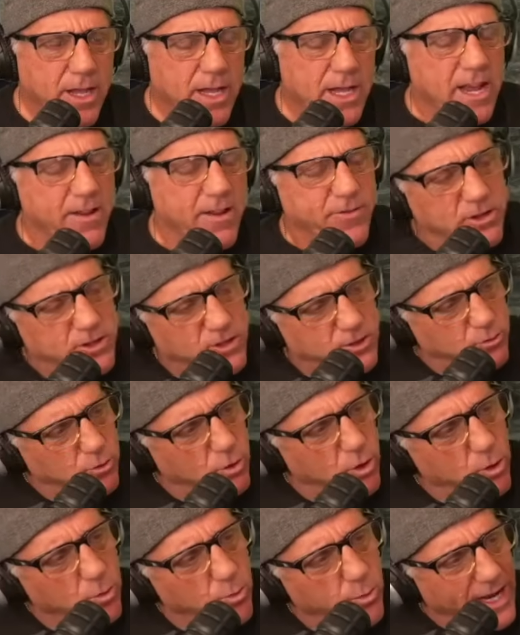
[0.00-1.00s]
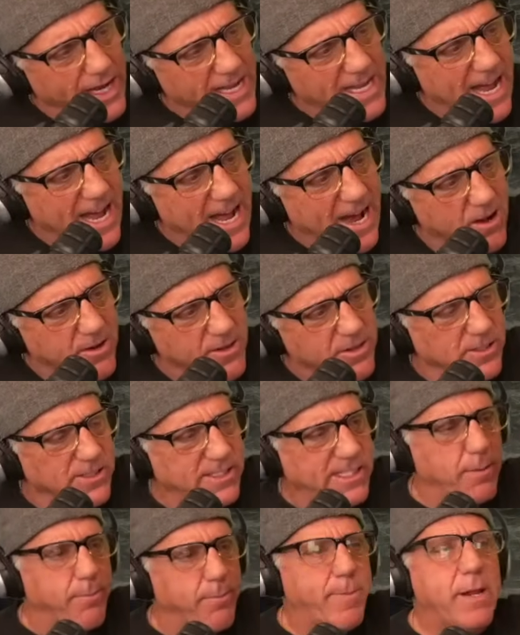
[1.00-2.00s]
if you scroll way down, you'll
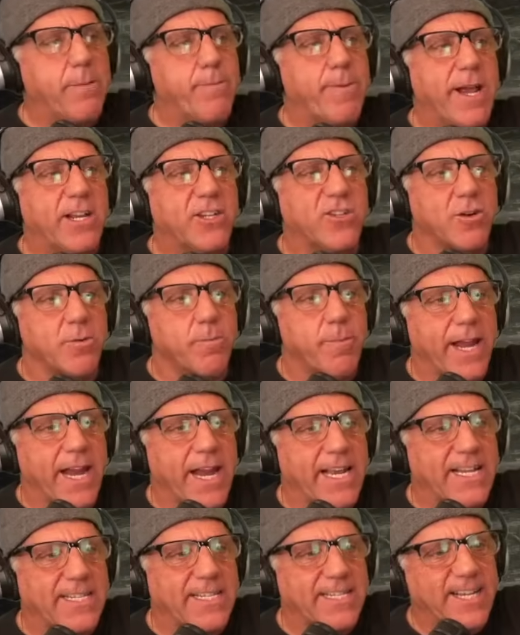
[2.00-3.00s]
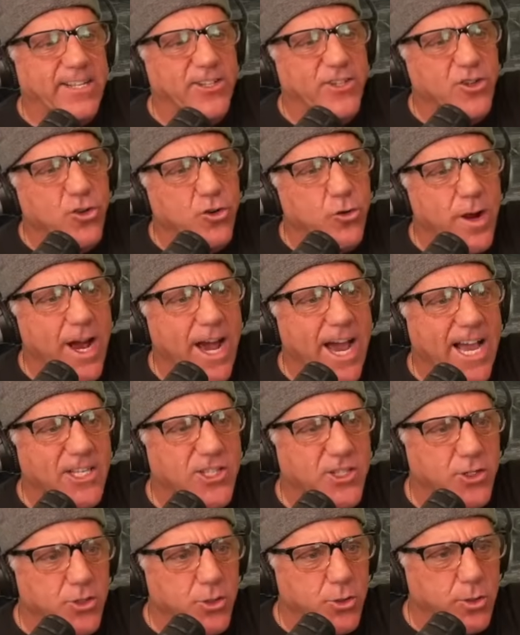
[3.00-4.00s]
see a big picture of me and it says
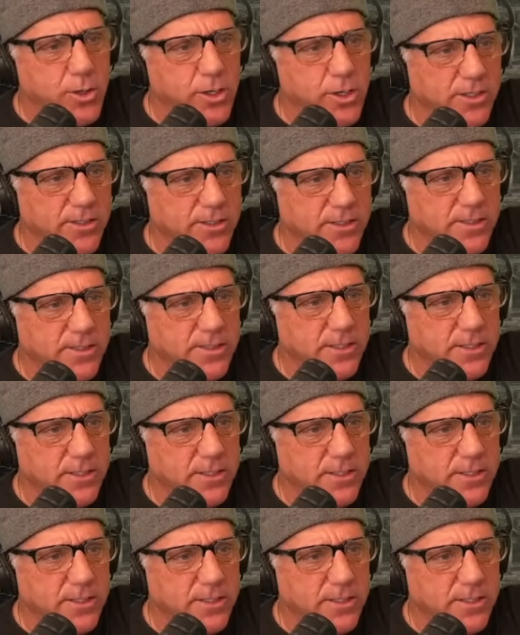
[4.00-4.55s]
crash course.